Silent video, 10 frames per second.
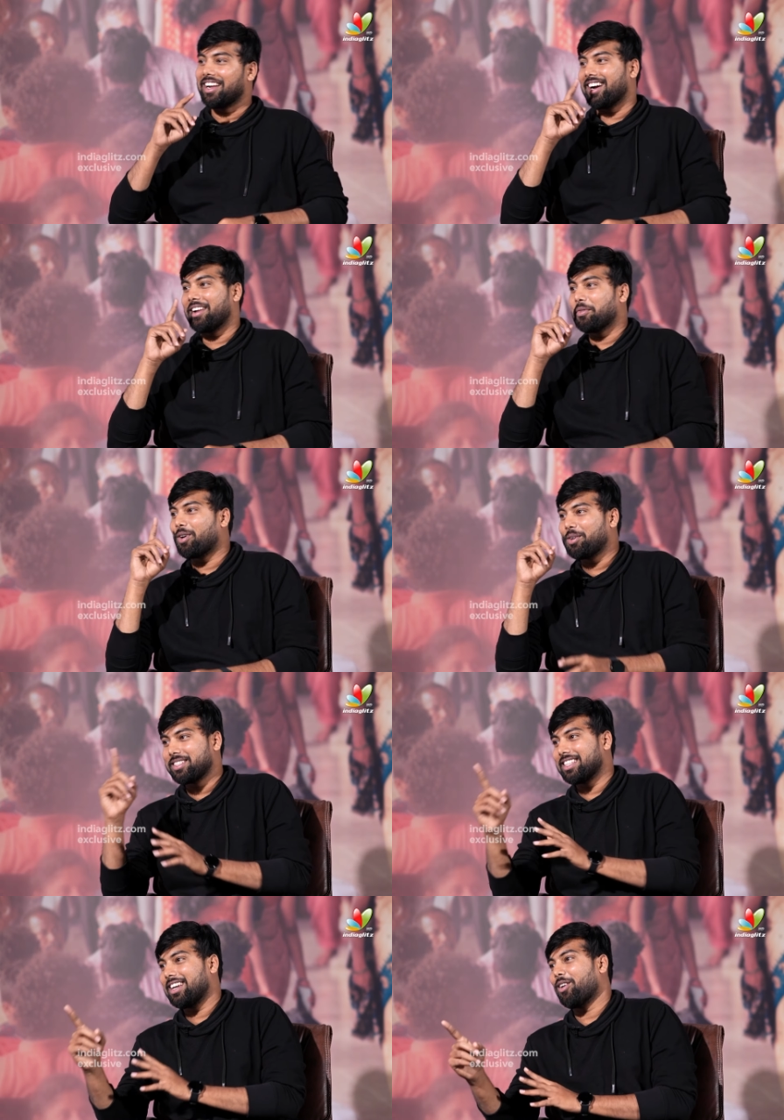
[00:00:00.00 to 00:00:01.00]
I want
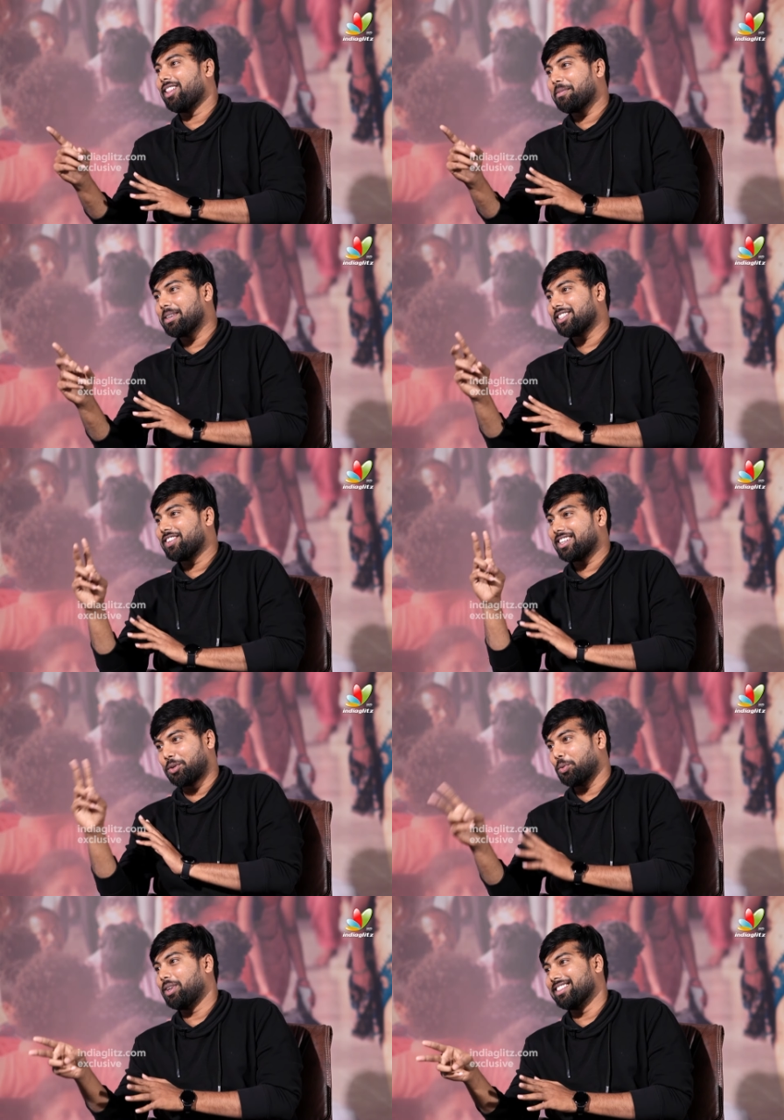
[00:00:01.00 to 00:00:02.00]
to say all the best for
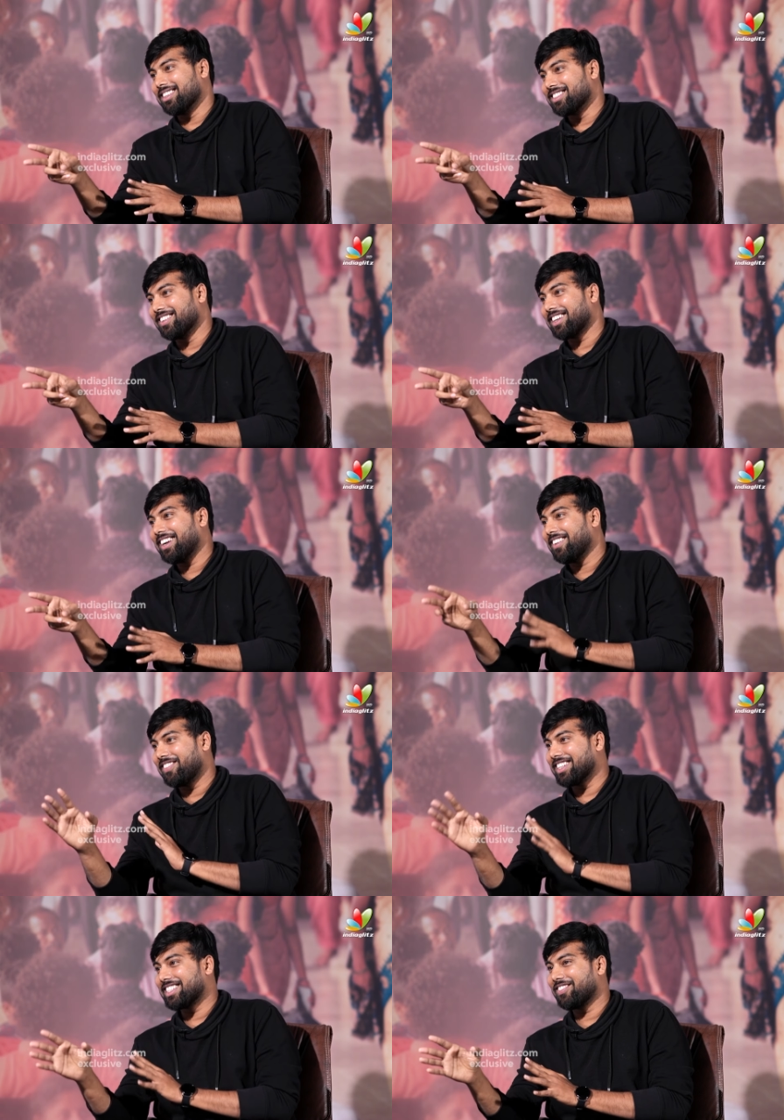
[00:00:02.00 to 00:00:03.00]
two reasons, okay?
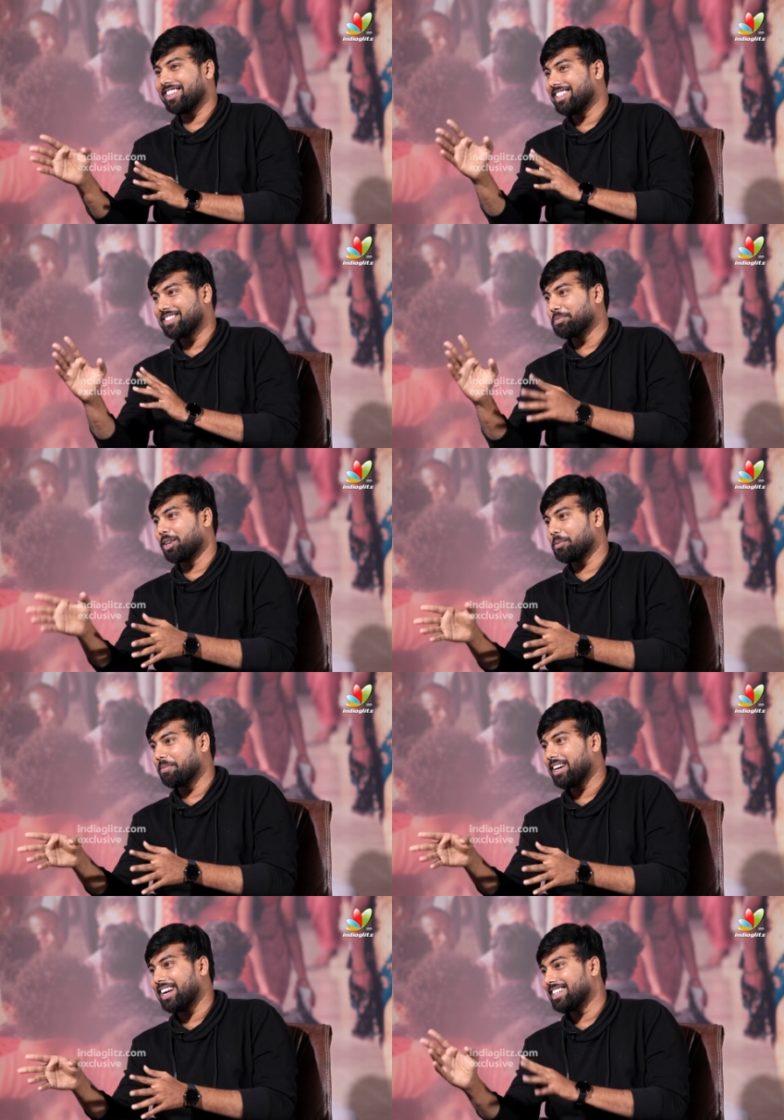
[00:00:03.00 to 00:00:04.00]
First one is
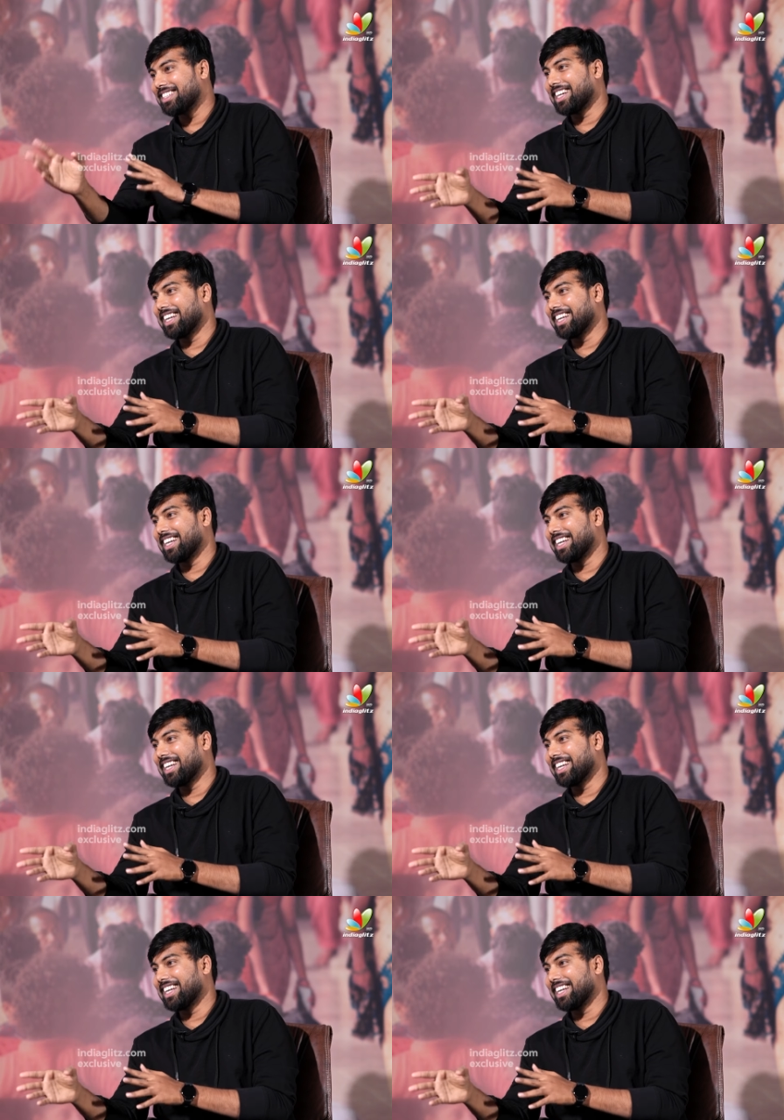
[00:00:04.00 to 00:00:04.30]
ButtaBomma and